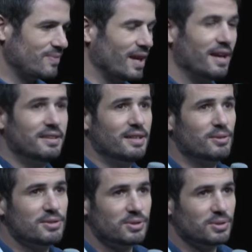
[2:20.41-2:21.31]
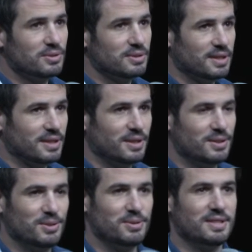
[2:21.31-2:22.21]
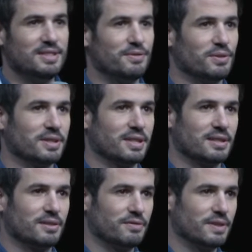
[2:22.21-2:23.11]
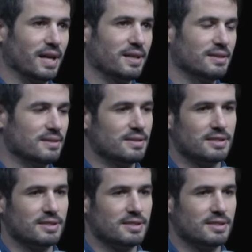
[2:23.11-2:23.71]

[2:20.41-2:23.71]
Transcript: And then also you need different kind of guidance,